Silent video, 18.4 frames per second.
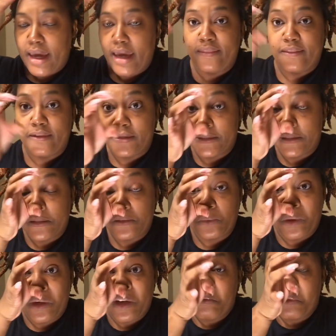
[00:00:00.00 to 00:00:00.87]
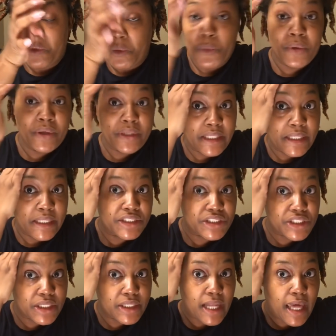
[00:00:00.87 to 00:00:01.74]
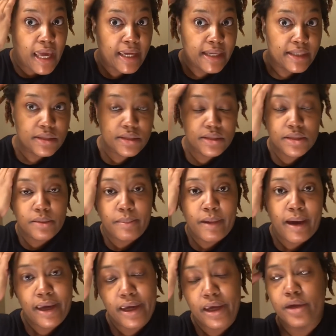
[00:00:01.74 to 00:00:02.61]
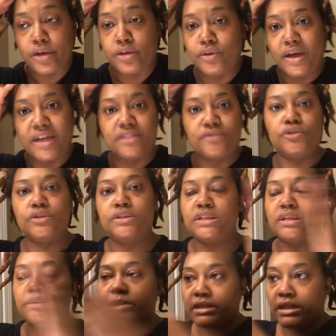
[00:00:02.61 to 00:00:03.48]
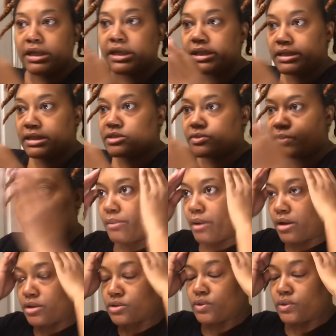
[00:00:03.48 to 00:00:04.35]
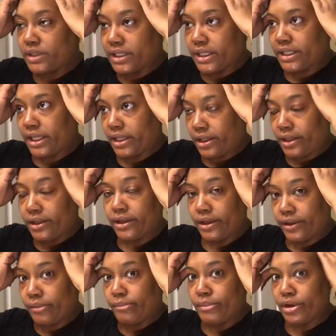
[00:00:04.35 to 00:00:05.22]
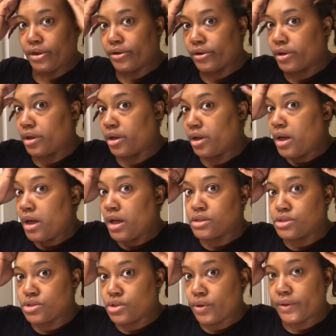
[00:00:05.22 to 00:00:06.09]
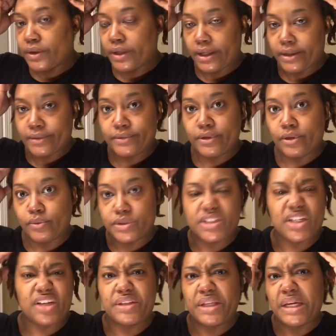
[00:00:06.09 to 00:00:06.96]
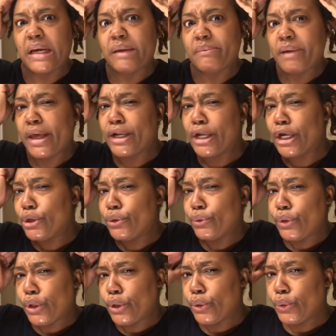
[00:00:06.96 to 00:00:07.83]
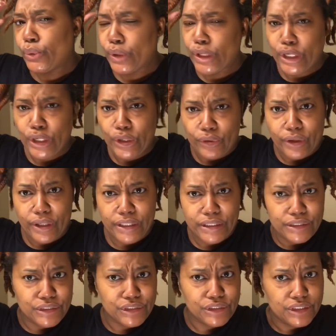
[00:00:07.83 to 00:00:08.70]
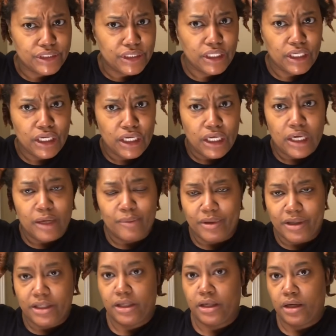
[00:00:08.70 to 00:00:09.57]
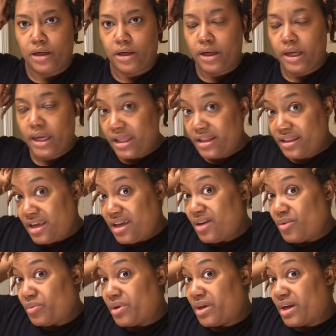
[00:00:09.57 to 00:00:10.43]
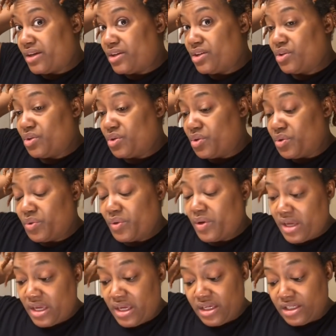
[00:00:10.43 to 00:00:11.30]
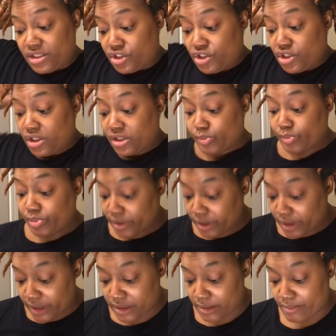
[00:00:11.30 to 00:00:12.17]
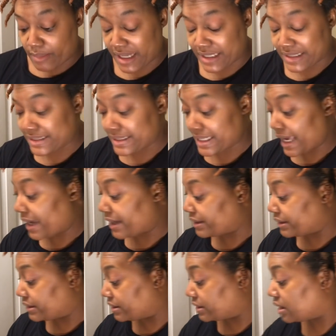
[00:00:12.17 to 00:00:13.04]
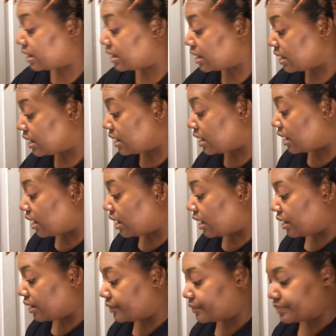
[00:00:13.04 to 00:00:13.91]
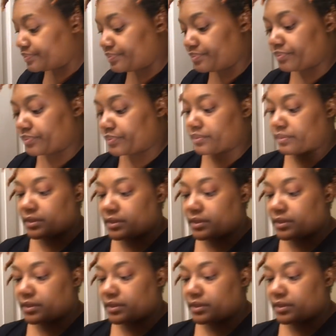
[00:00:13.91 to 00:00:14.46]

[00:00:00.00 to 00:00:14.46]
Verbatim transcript: and this is what I'm doing each night to my hair you guys if you see me looking this way I'm also looking at another mirror so yeah don't want y'all to think I'm kind of cuckoo and crazy but yeah and then what I do is just put my satin um,